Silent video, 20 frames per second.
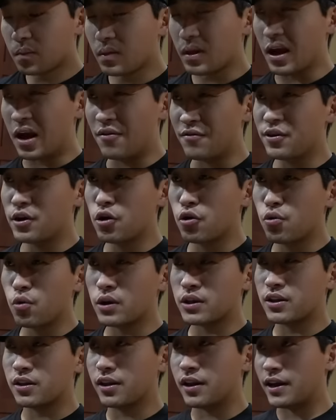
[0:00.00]
I don't even know
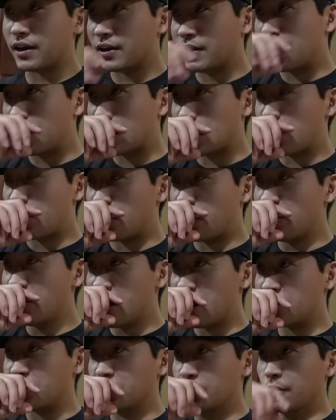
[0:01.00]
what to like compare
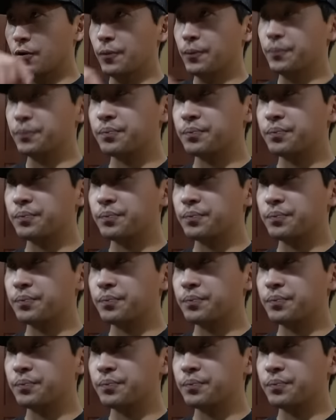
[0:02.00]
that to.